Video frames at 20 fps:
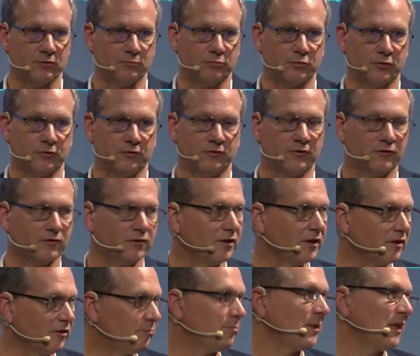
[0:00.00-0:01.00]
the process. And I
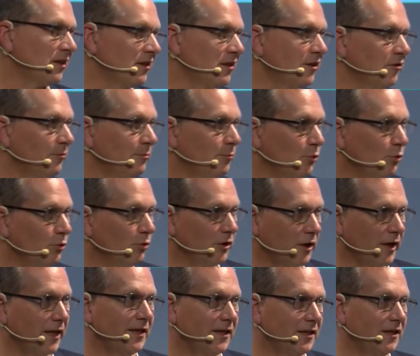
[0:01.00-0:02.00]
expect that's more
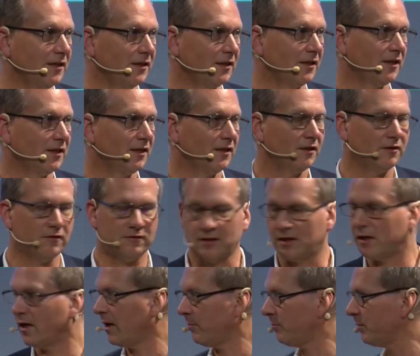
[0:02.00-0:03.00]
likely to
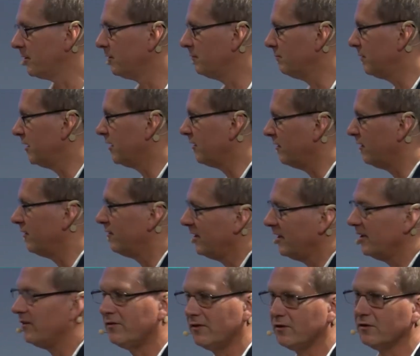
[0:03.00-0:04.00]
happen because it's
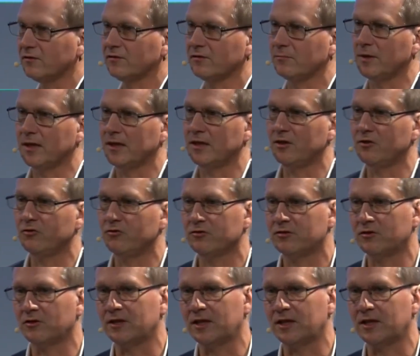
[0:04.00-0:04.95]
easier mm. to manage on